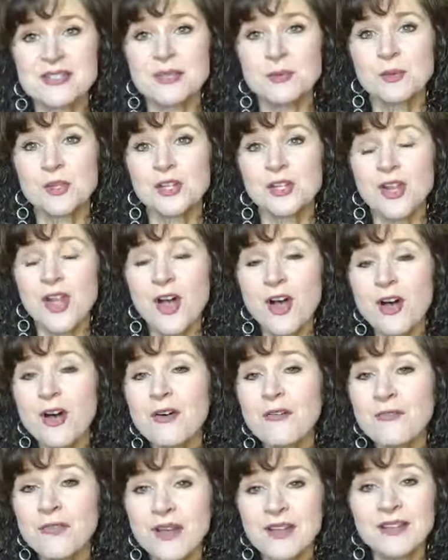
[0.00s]
that we're an
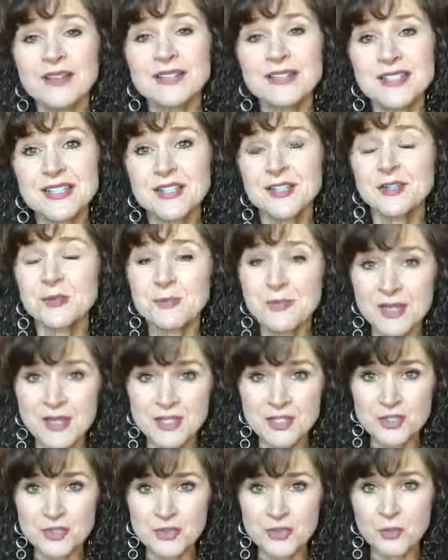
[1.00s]
all volunteer
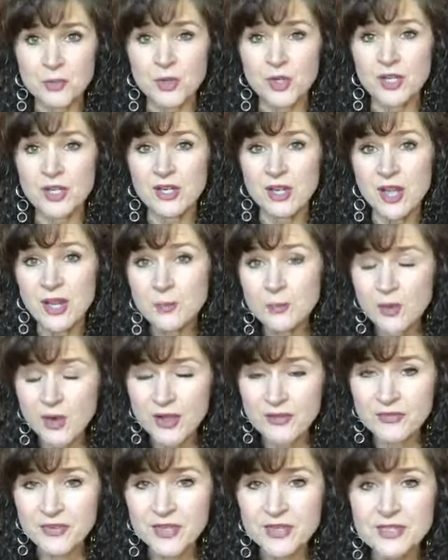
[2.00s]
ministry. We're a
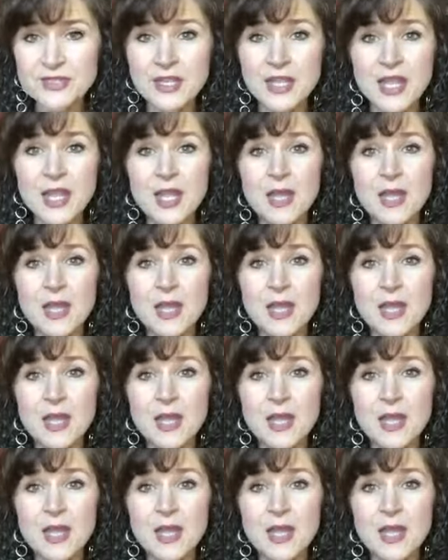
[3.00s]
nonprofit